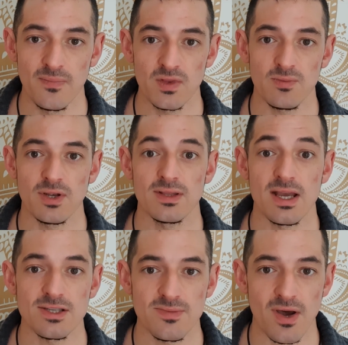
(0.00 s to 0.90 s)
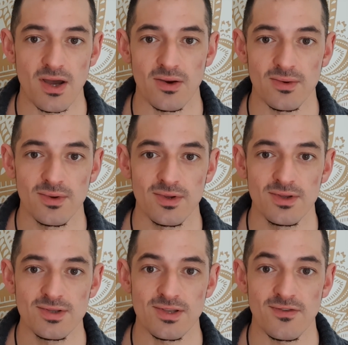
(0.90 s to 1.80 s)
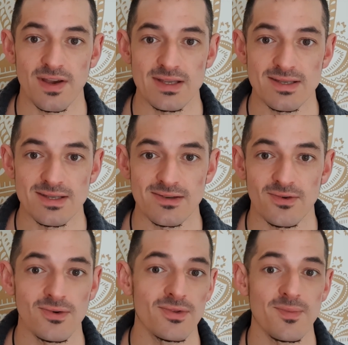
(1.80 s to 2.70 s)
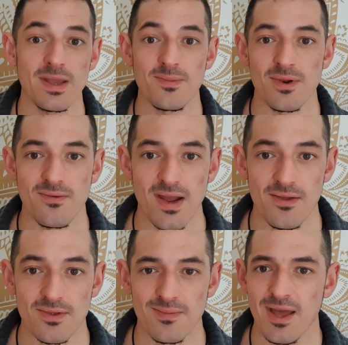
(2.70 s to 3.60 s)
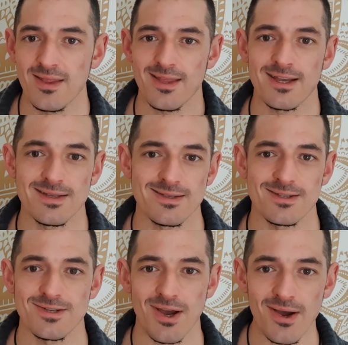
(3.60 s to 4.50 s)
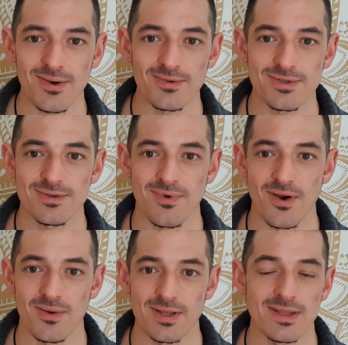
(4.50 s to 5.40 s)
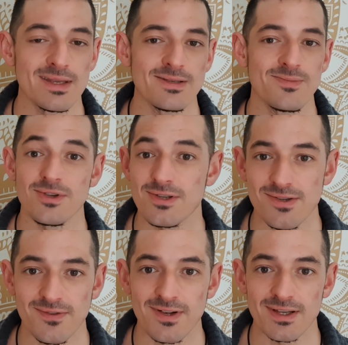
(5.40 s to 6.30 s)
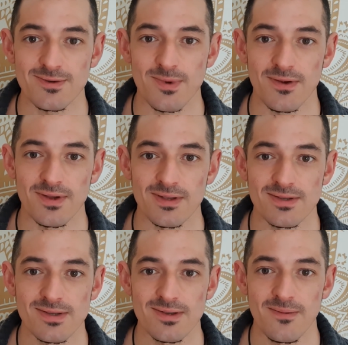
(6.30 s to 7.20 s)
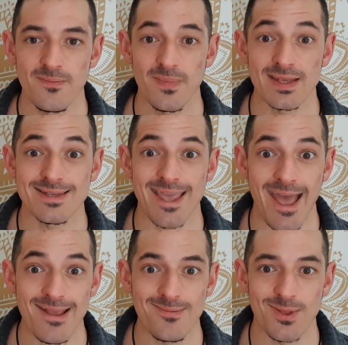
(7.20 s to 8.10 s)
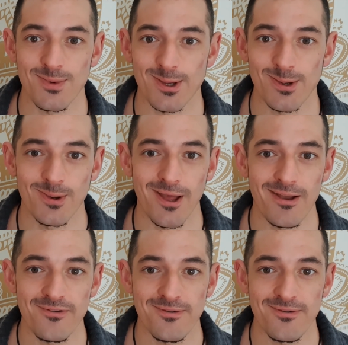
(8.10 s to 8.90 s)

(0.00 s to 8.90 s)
to bring that smile to the faces of all the people around them. That is the child's role in this beautiful experience, this game that we call life.